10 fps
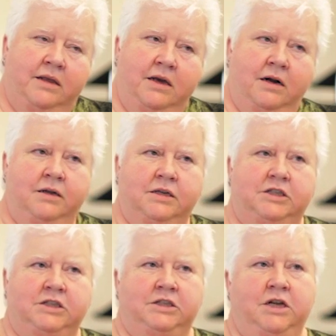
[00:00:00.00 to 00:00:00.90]
The
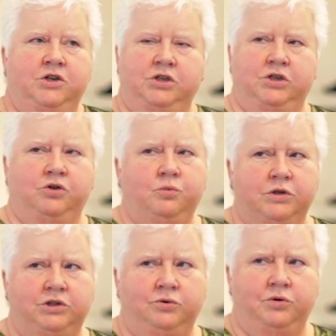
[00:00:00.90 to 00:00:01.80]
earliest stages, it's always
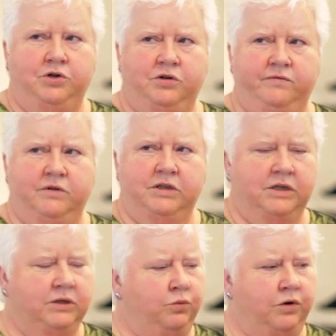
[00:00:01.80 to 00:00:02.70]
story-driven.
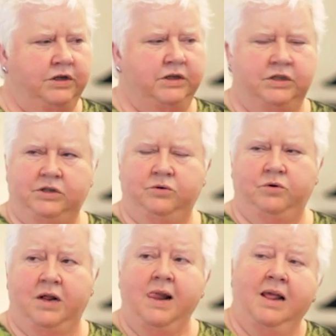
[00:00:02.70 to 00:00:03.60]
It's what is this story?